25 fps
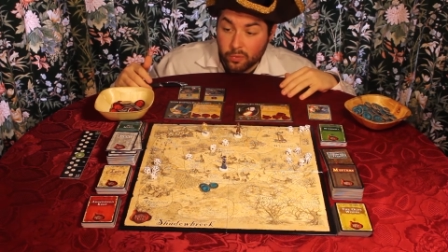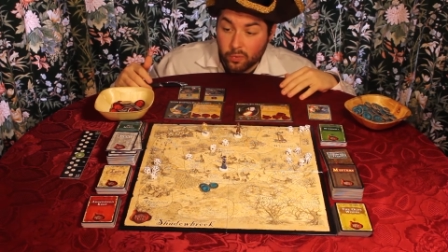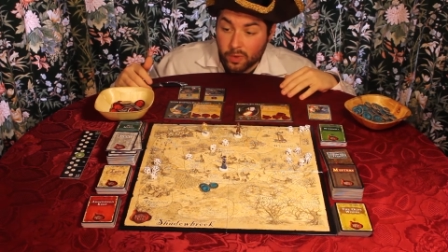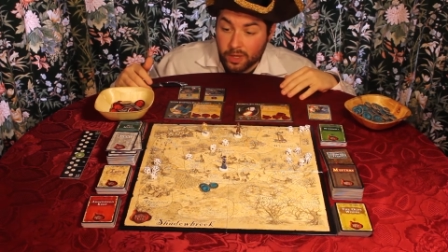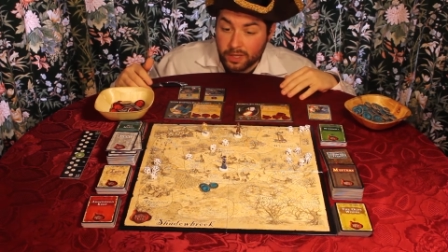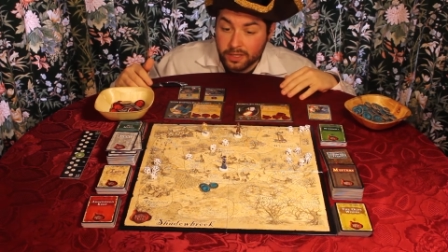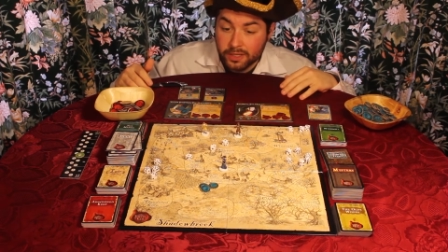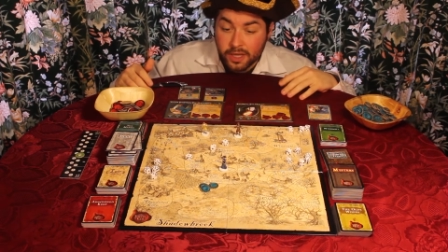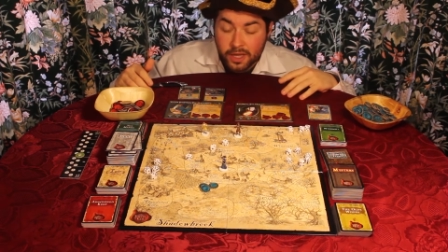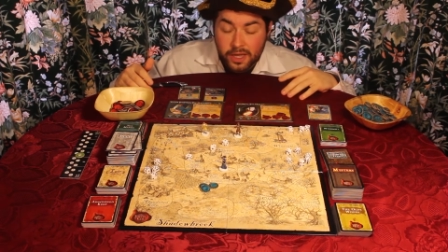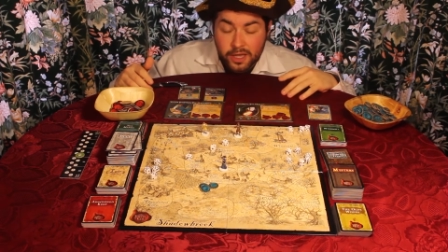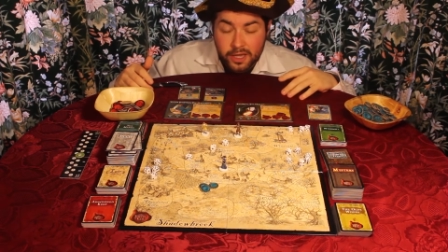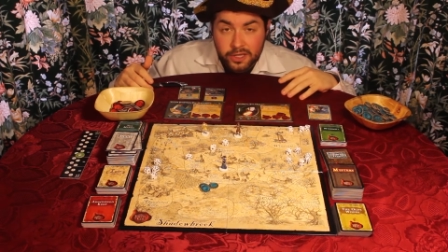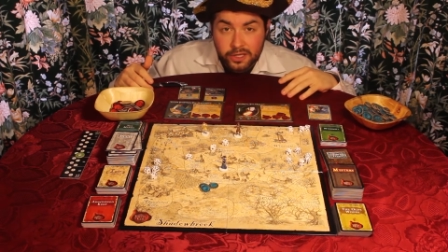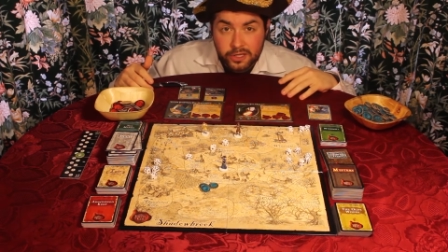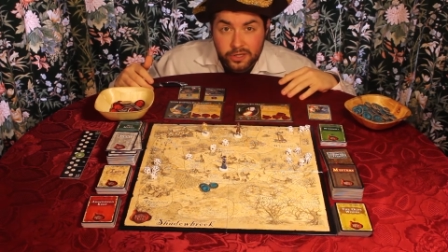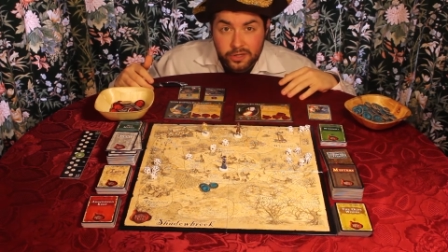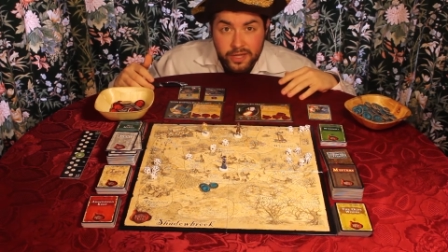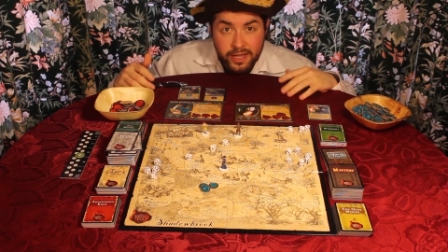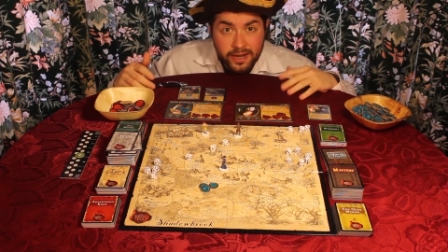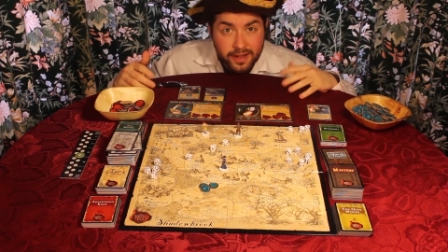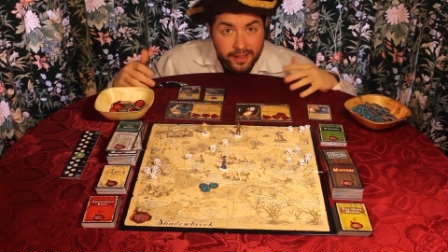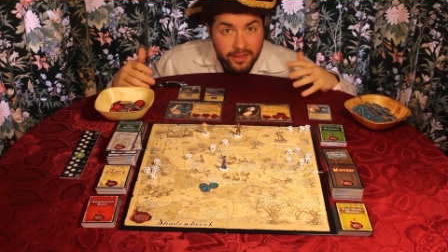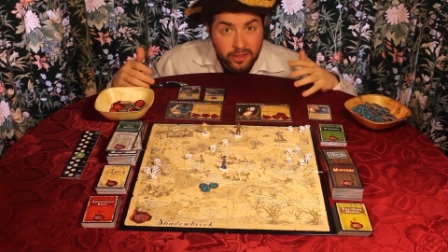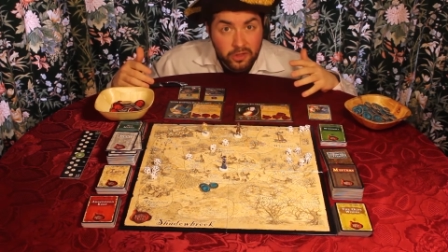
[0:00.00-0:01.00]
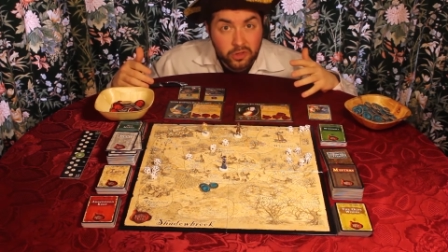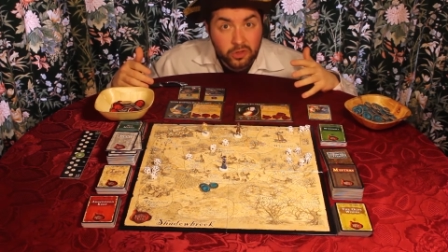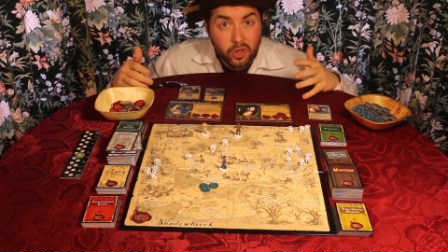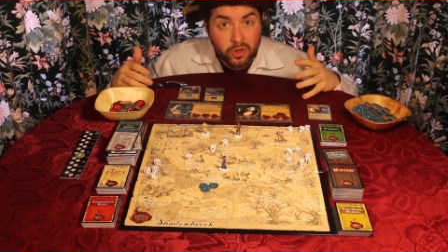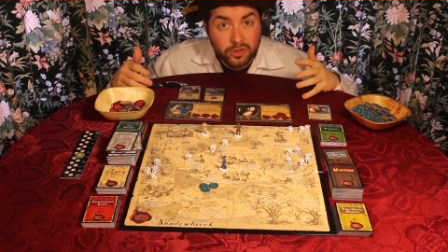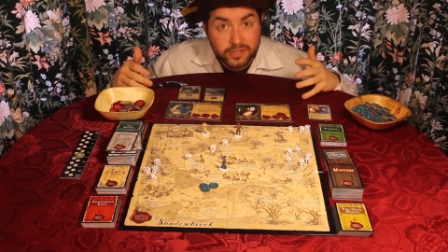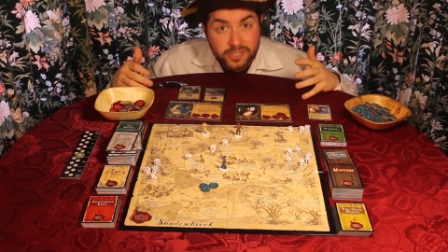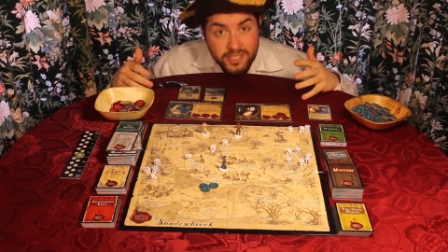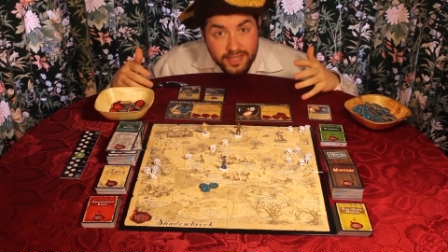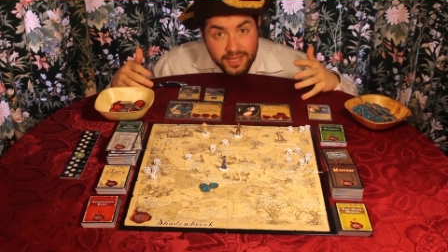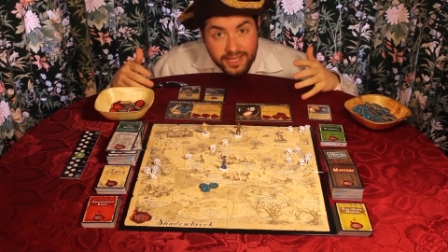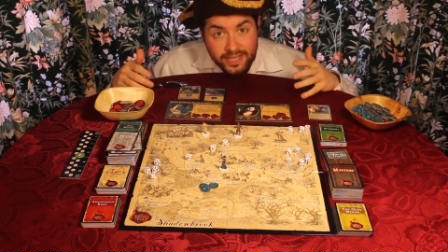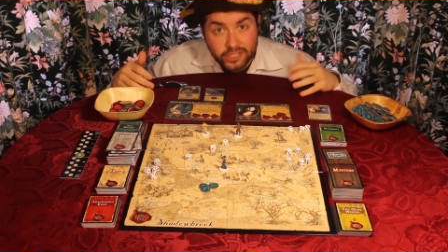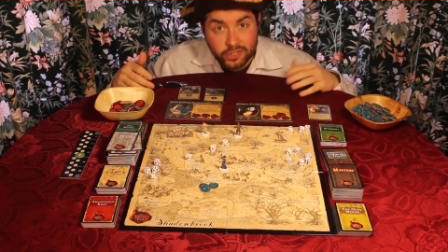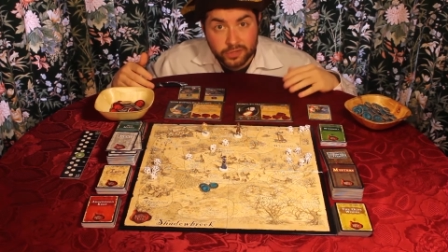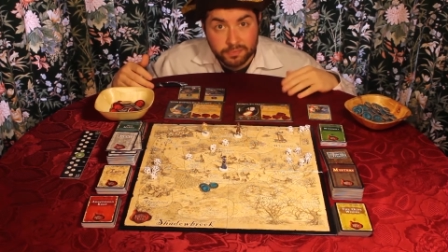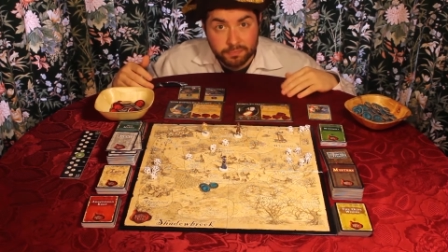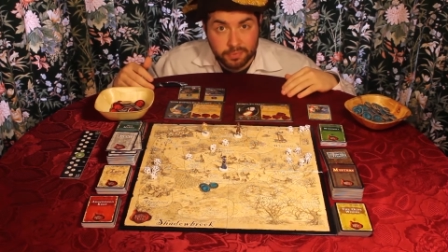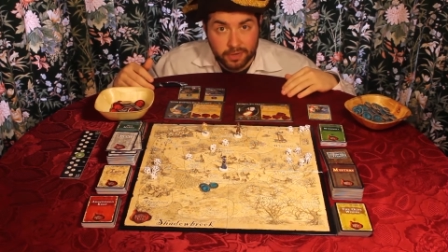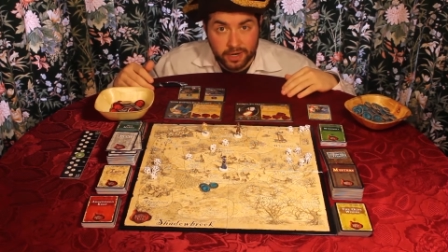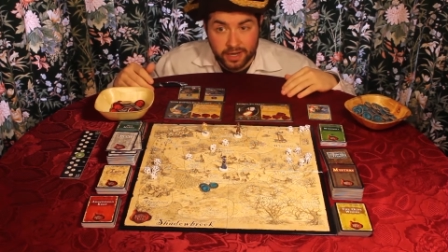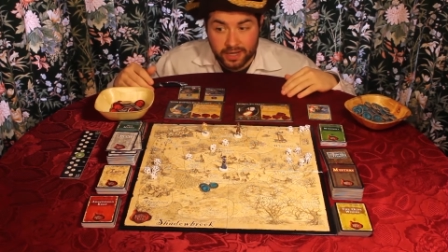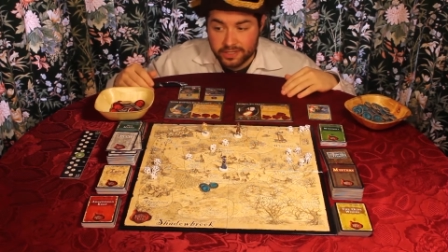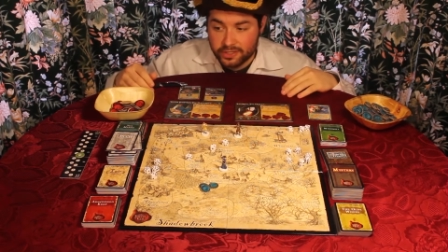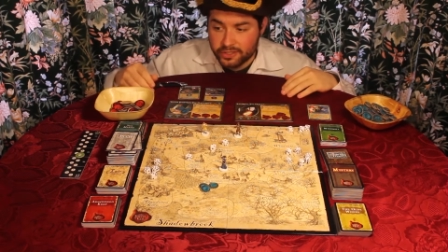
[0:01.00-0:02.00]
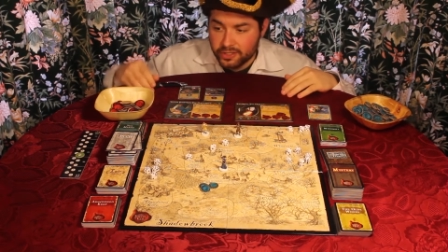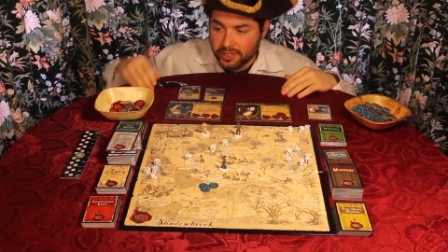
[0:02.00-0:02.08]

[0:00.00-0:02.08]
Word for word: one, you get a little consolation prize.